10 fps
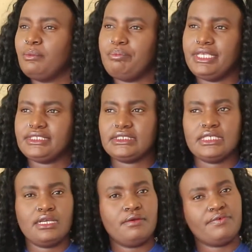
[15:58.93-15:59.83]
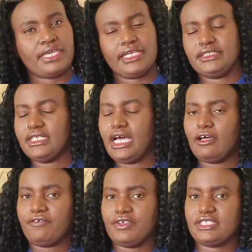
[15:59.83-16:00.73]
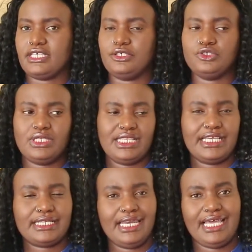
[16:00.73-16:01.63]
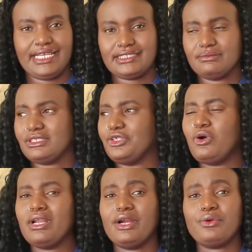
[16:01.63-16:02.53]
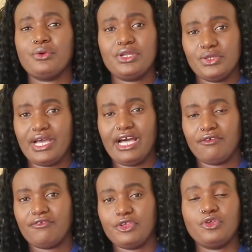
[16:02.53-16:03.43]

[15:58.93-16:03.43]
beach vacation outfits that usually like light, so you don't want to ruin your outfit.